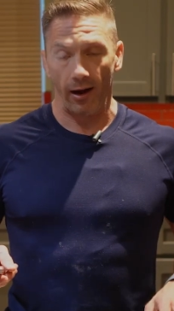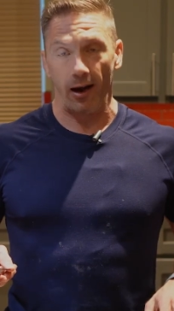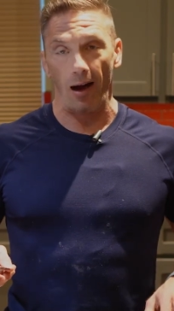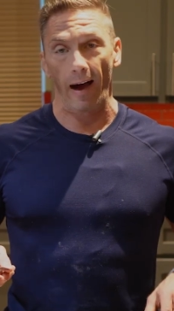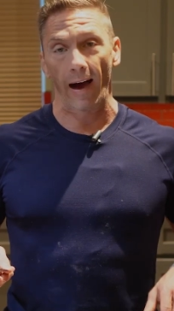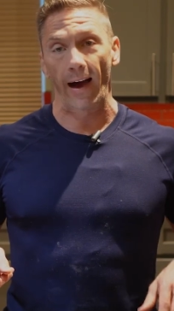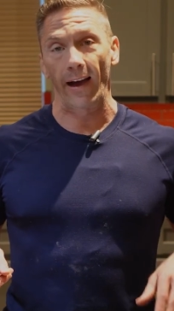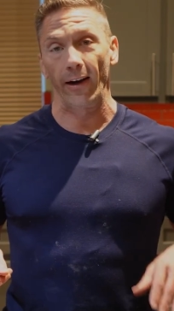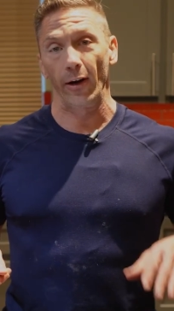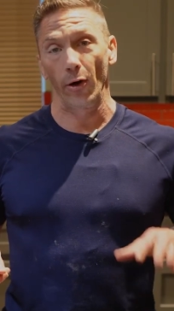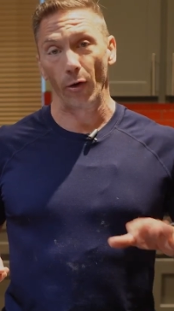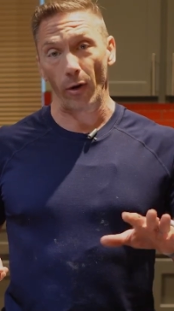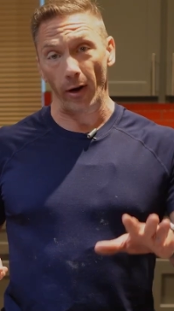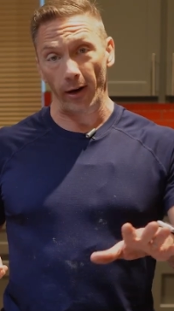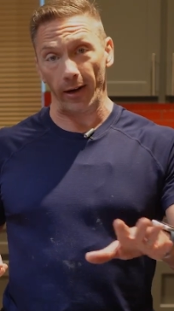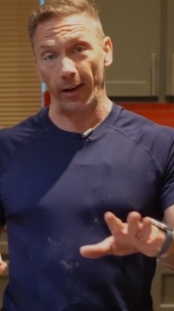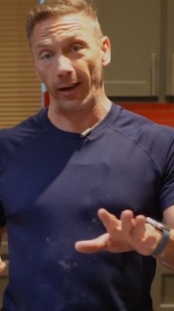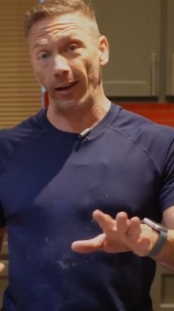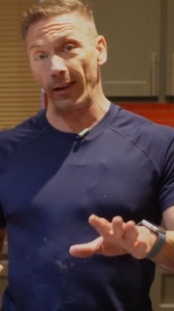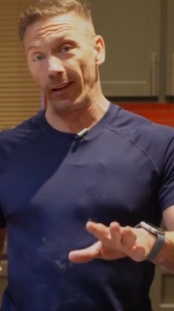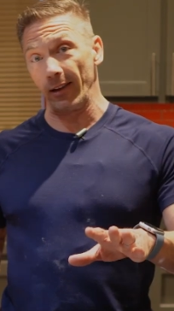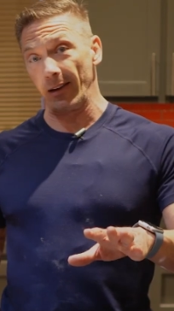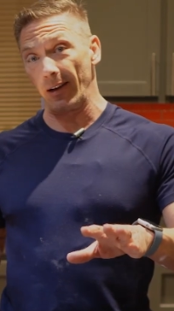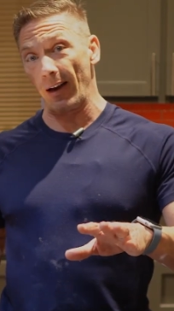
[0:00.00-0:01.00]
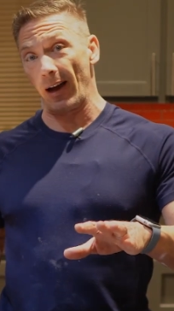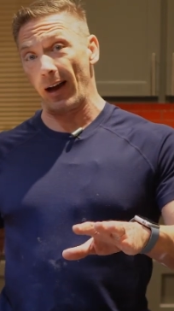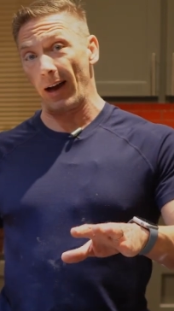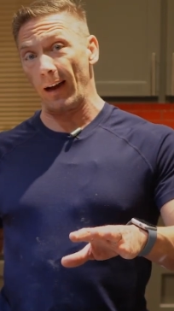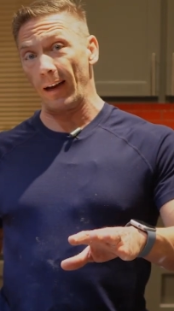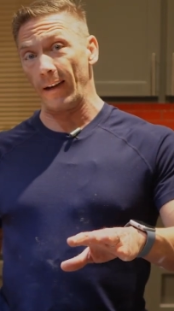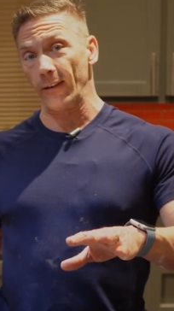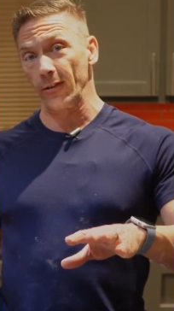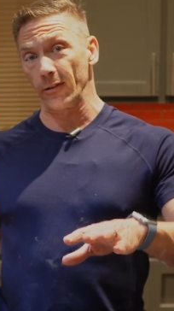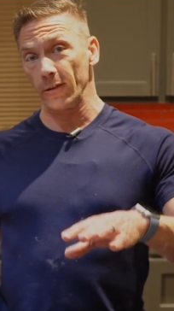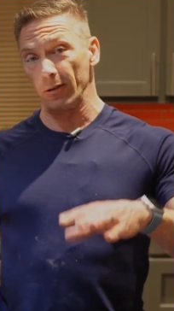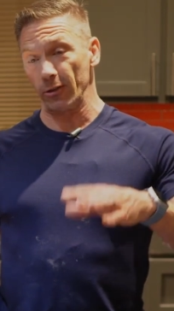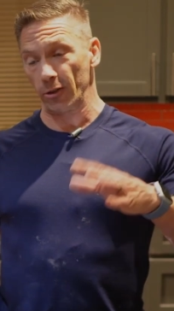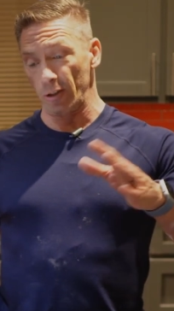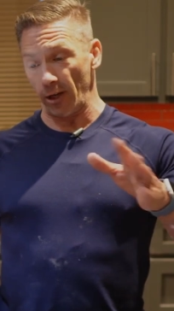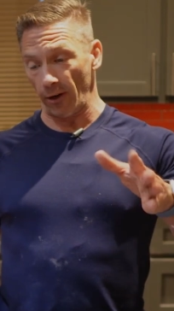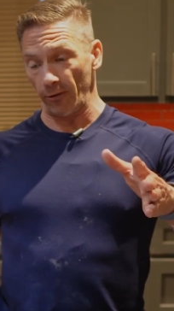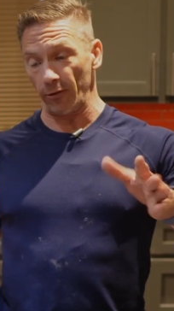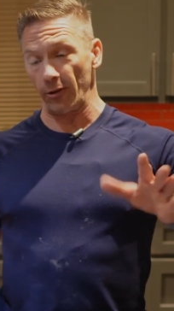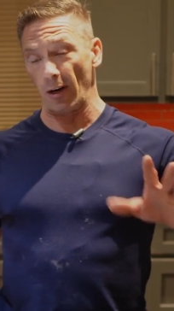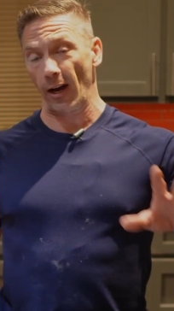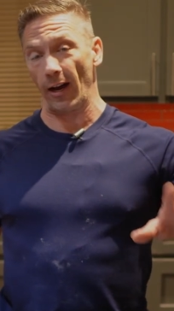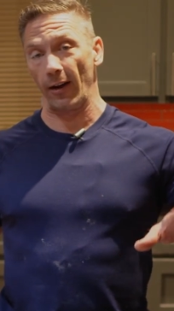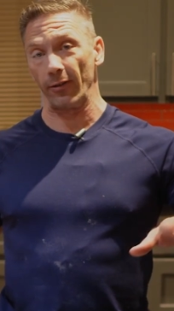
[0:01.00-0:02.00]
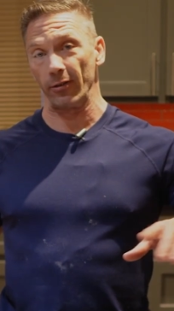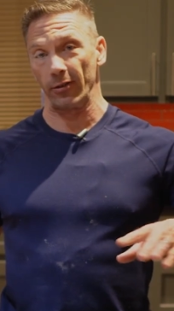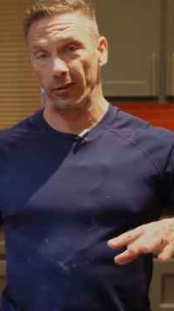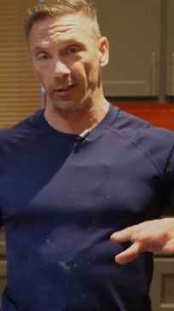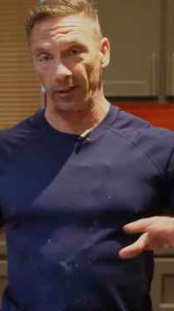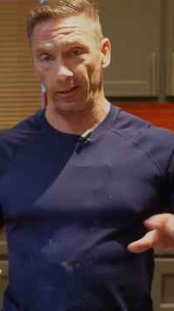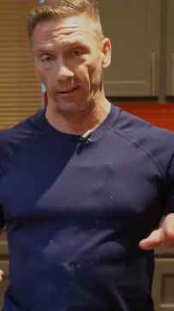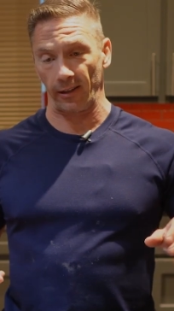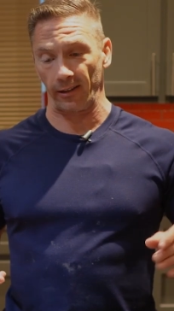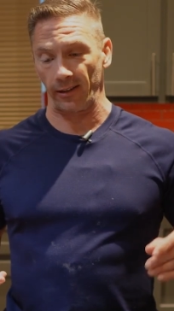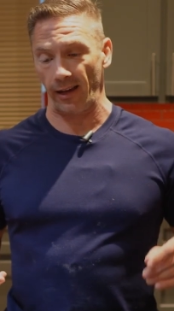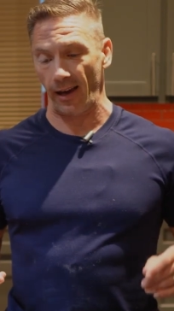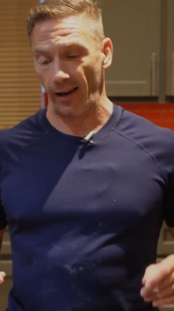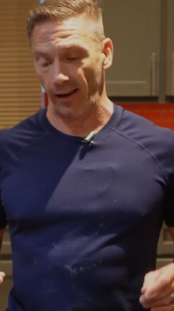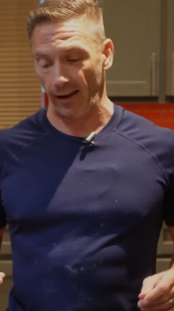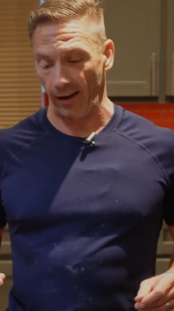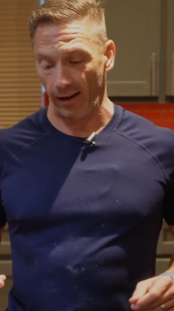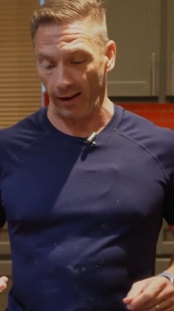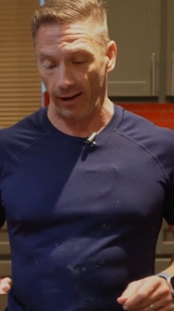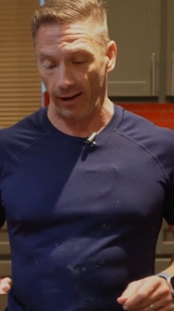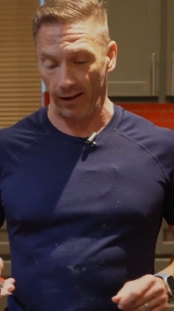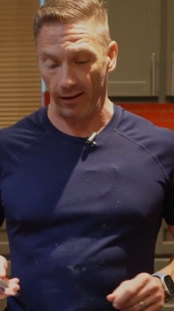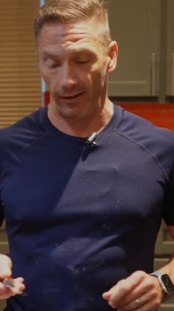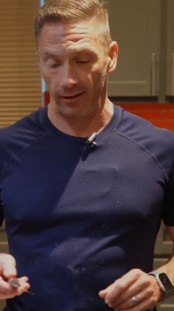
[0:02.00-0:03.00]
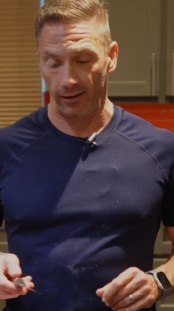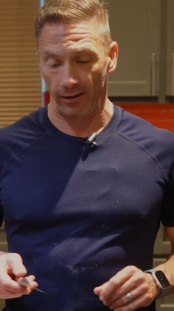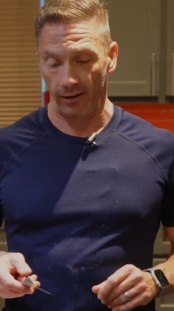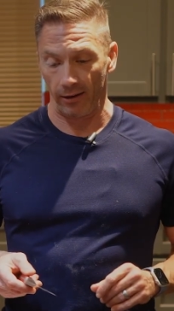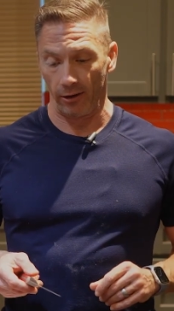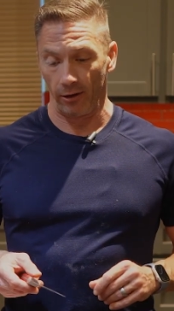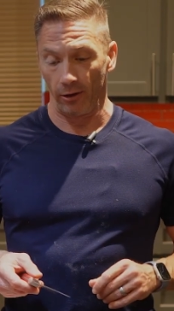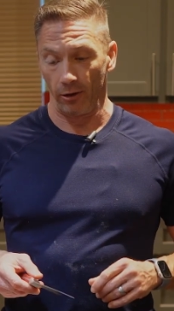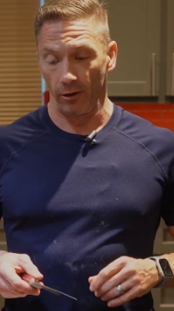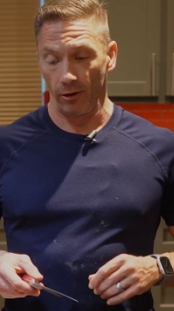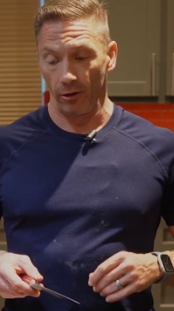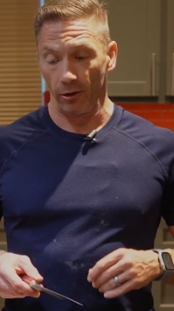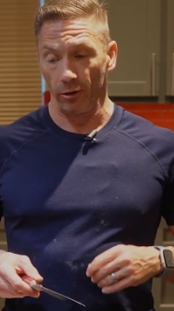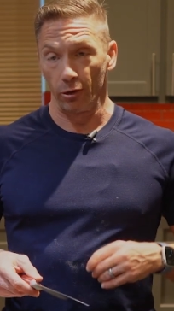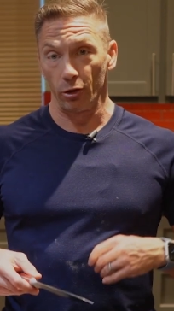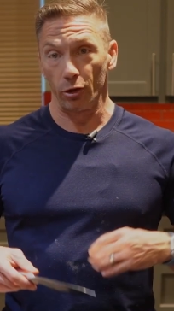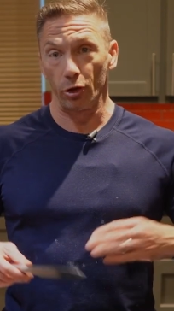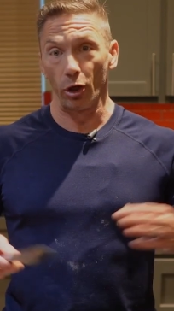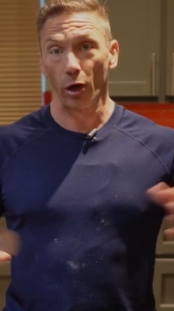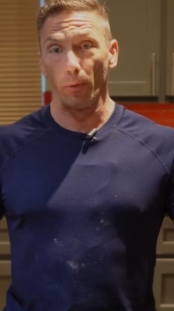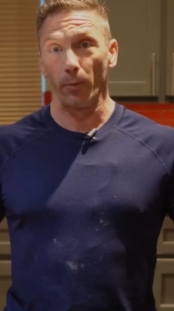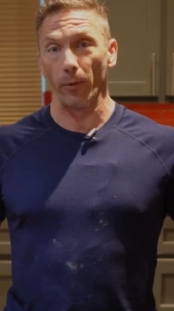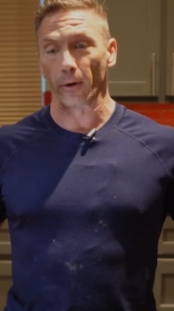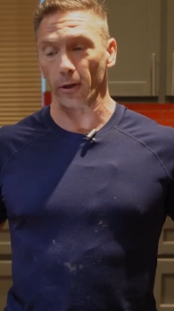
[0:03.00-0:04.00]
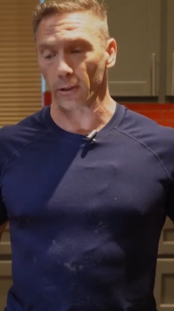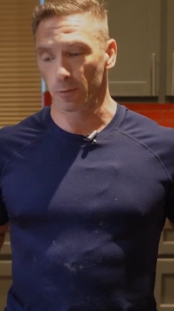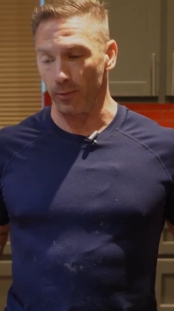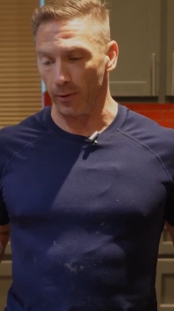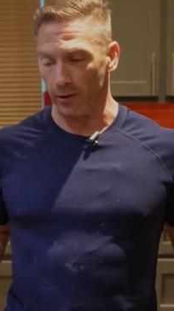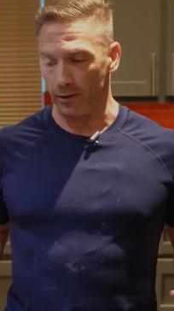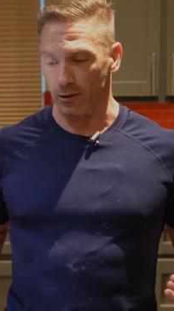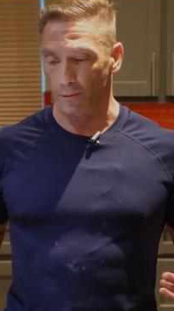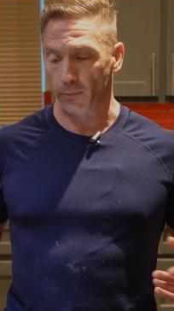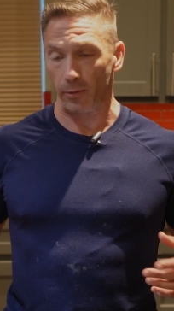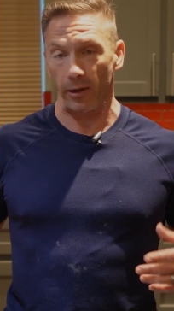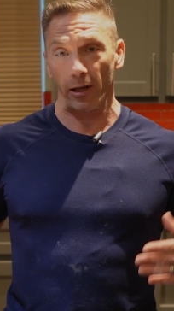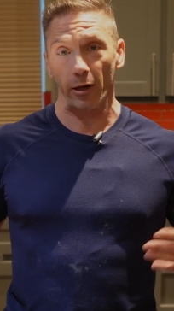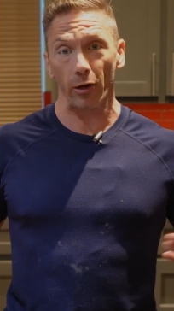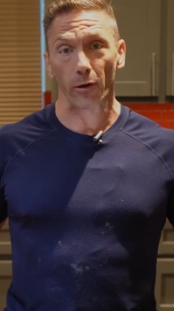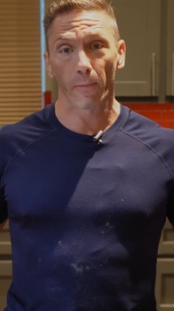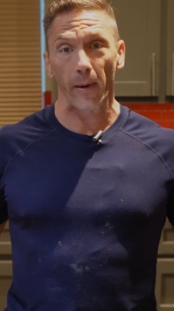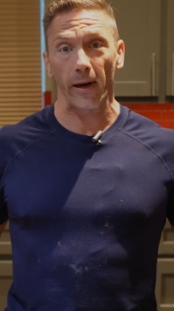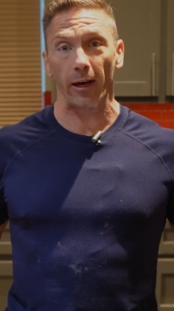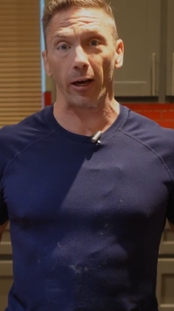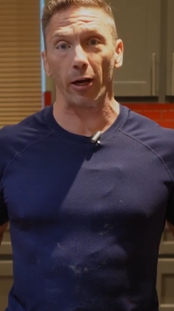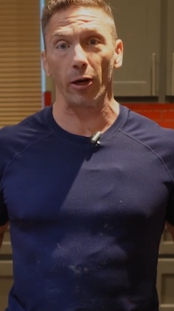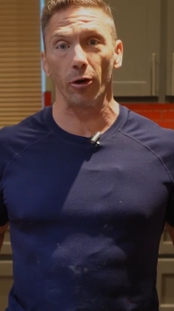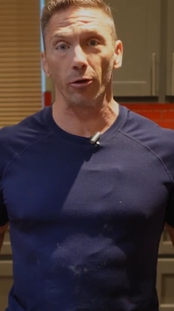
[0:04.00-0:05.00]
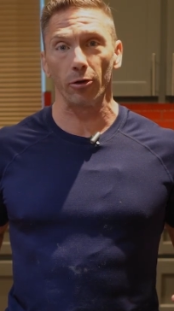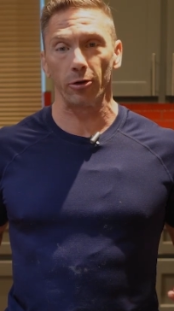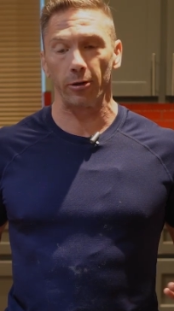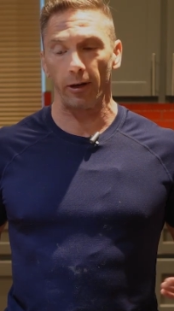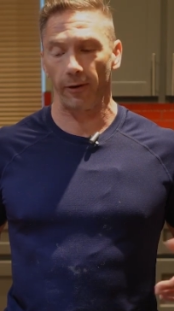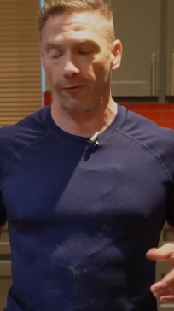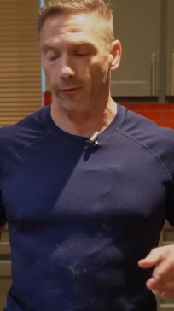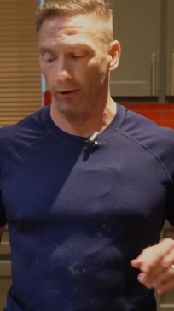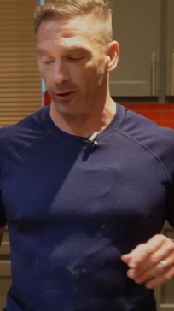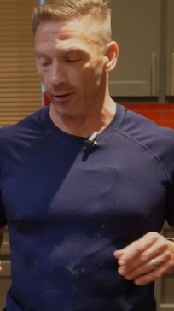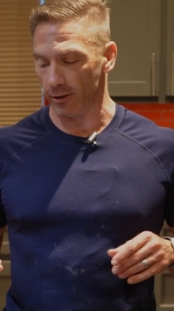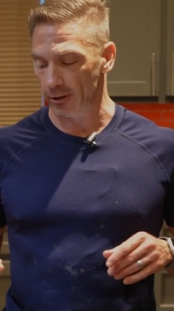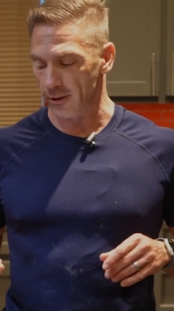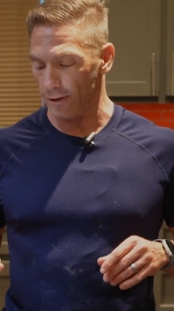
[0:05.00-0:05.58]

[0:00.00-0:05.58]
I had no idea the knives, chef's knives and things like that could get super expensive, but they do make a huge difference.